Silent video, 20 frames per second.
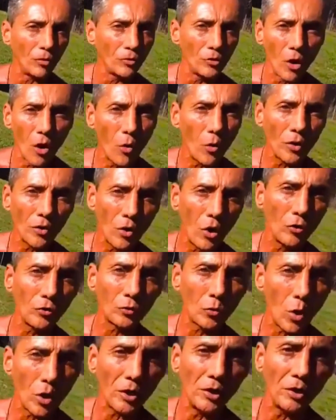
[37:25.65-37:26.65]
No one knows
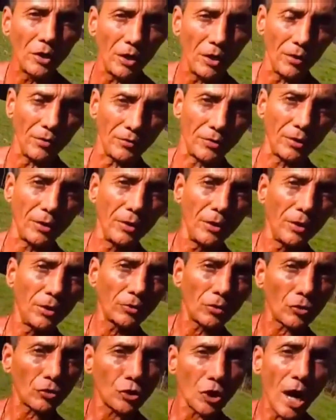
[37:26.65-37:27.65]
what it is.
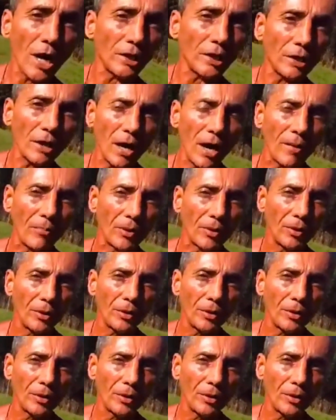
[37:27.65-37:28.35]
So shine it up.